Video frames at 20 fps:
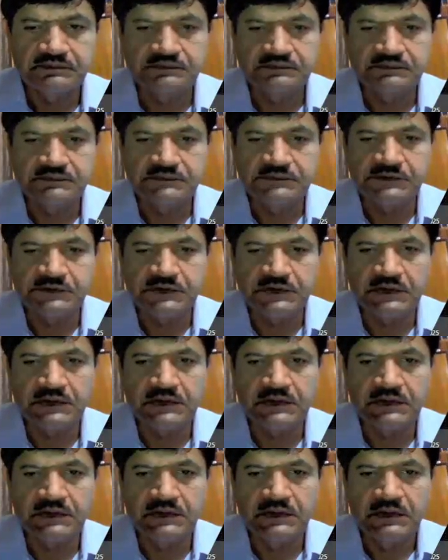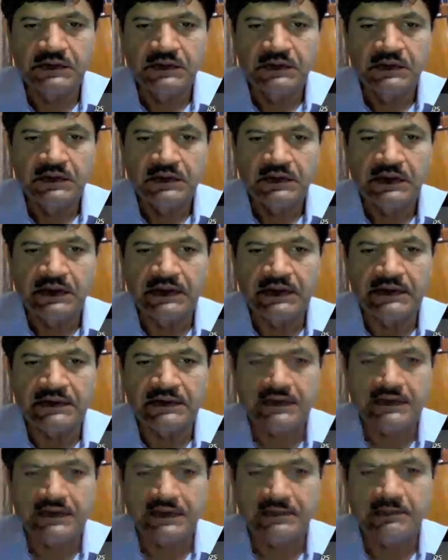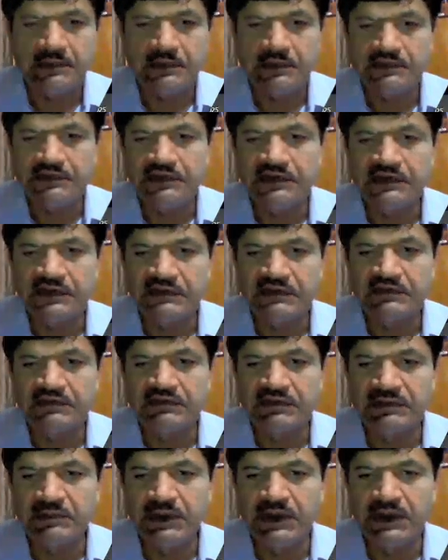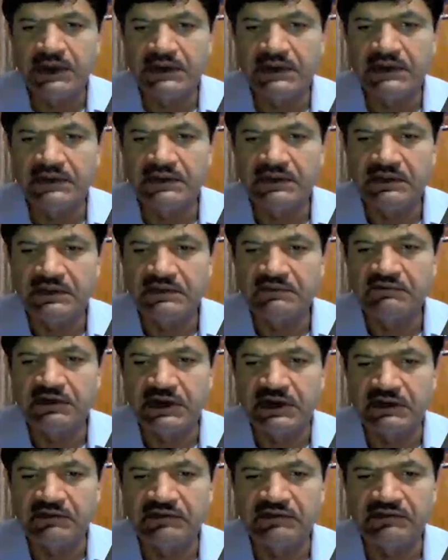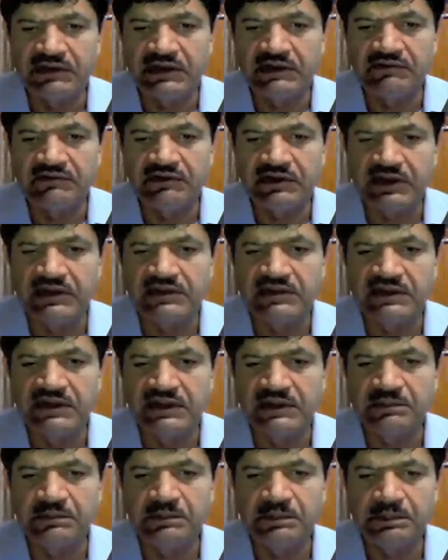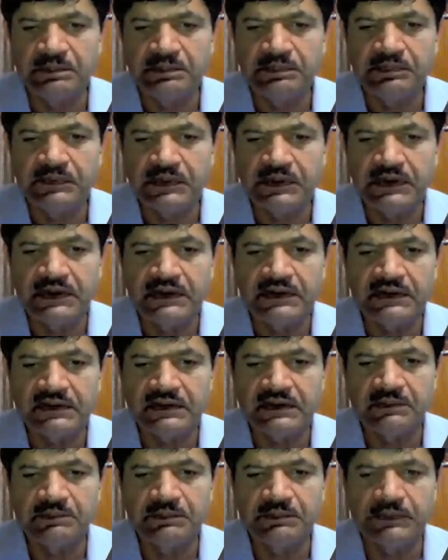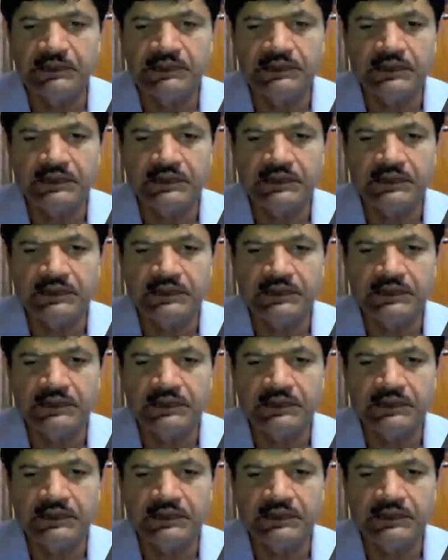Okay, and computation interval 1 minute, 1 hour, 1 hour I'll keep and compute.